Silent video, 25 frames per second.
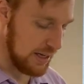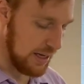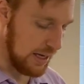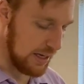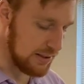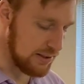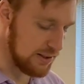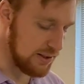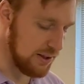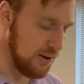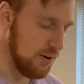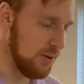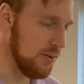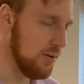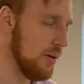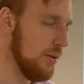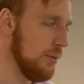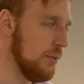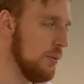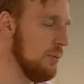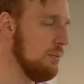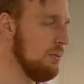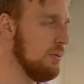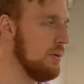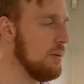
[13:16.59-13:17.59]
And
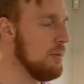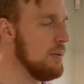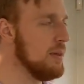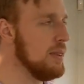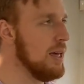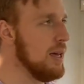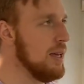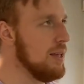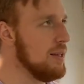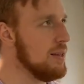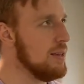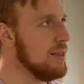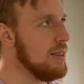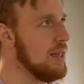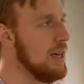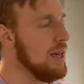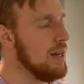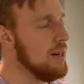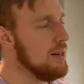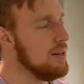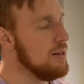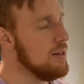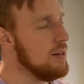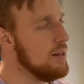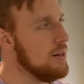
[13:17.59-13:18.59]
so, I mean,
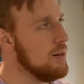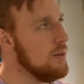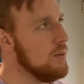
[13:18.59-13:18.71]
that